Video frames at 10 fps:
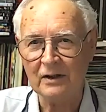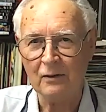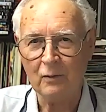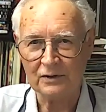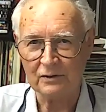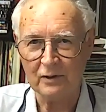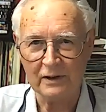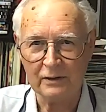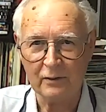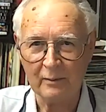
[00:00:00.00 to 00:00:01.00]
it wasn't
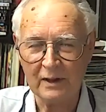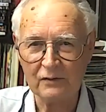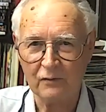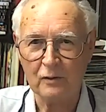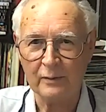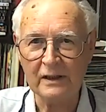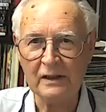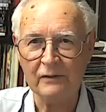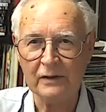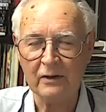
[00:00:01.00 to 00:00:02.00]
really doing much for me,
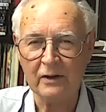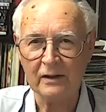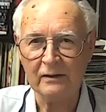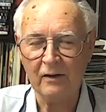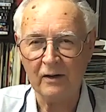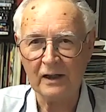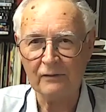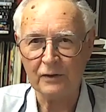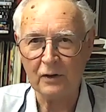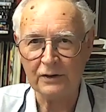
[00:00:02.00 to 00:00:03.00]
even though I
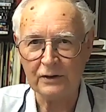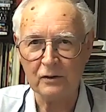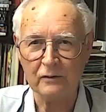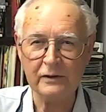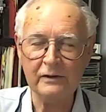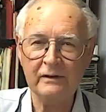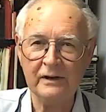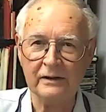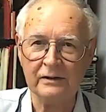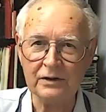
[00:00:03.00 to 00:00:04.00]
love the idea of it
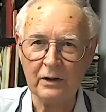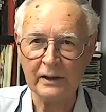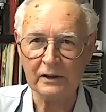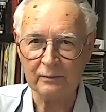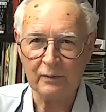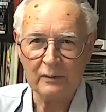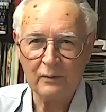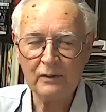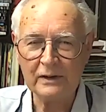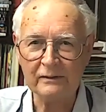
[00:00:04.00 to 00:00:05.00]
and showing it to
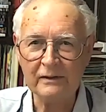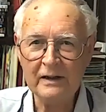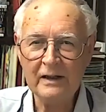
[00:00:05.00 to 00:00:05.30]
people and